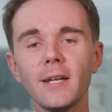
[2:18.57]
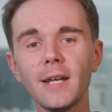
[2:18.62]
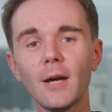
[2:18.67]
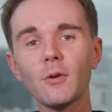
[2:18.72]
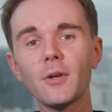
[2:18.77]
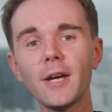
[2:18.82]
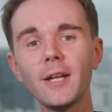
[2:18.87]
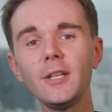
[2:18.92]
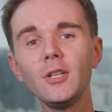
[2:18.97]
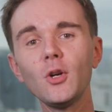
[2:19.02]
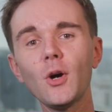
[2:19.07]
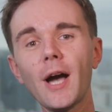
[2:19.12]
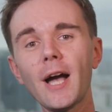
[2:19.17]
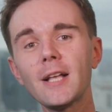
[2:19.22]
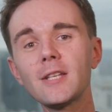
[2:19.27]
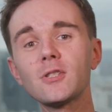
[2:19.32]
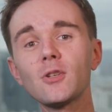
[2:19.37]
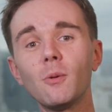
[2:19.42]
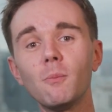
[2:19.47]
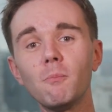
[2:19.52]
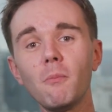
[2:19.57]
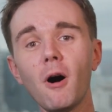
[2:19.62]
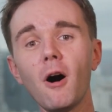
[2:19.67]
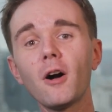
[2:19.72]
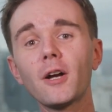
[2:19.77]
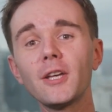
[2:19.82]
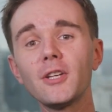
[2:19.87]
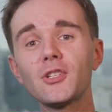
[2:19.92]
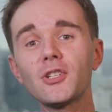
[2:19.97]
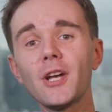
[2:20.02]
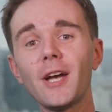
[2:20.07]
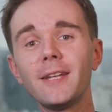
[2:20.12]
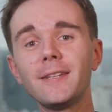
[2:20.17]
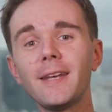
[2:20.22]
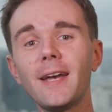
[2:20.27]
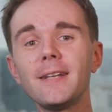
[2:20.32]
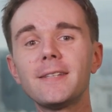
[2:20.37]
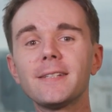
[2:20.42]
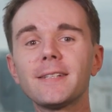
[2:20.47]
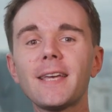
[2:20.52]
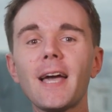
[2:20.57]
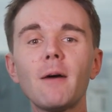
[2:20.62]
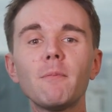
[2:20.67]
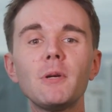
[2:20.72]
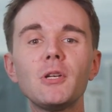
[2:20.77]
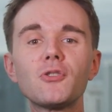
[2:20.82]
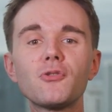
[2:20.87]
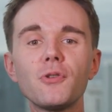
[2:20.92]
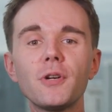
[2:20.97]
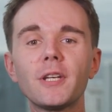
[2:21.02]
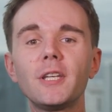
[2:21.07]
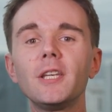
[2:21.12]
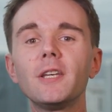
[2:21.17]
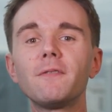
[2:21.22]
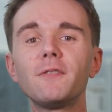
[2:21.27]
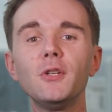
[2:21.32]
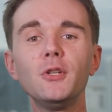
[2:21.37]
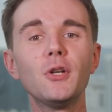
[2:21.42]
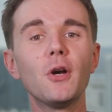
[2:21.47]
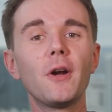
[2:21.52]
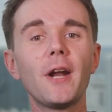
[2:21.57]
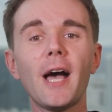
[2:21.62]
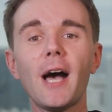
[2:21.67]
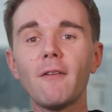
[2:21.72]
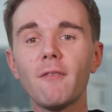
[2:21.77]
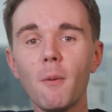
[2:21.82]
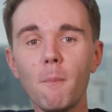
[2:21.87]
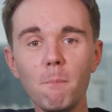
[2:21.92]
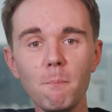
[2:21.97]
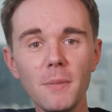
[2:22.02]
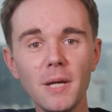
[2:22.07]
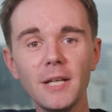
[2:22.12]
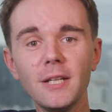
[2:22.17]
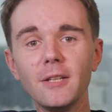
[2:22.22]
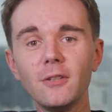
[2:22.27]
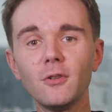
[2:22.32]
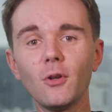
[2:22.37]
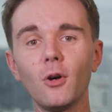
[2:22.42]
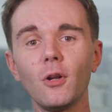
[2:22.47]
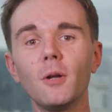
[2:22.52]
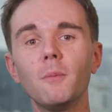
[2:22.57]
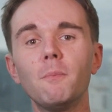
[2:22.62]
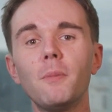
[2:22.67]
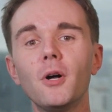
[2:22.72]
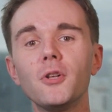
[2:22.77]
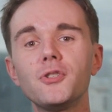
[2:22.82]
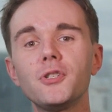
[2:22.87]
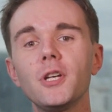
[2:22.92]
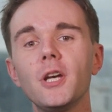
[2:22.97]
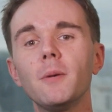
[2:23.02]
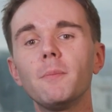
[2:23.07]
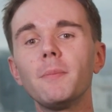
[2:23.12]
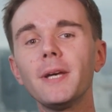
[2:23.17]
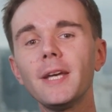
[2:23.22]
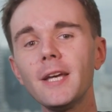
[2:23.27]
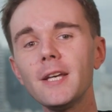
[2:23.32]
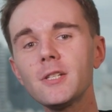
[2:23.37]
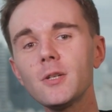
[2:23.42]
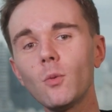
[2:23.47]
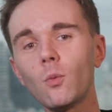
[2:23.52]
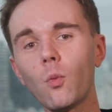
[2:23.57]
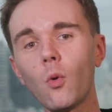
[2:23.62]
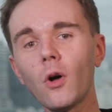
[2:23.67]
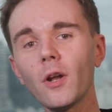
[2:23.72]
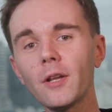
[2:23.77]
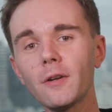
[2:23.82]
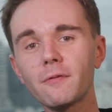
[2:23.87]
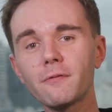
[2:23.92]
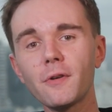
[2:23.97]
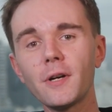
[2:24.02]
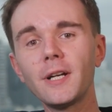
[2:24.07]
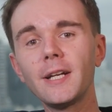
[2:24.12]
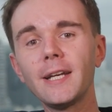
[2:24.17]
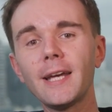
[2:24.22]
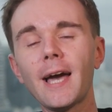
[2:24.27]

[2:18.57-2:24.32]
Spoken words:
Now, getting your hands on market share data can be tricky if you don't have $1 million budget, but here's a wallet-friendly